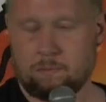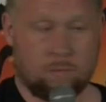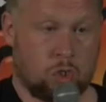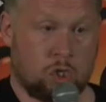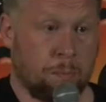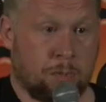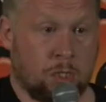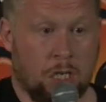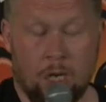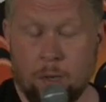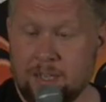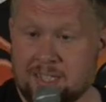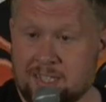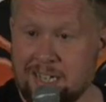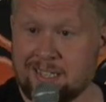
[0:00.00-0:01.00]
It's up to you.
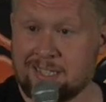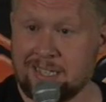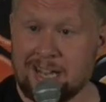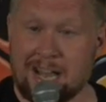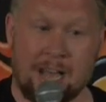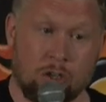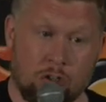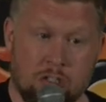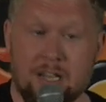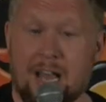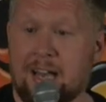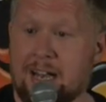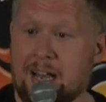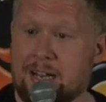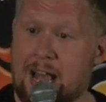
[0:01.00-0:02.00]
It's 69 or
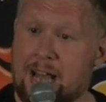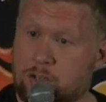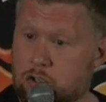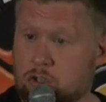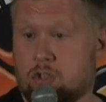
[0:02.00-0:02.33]
999.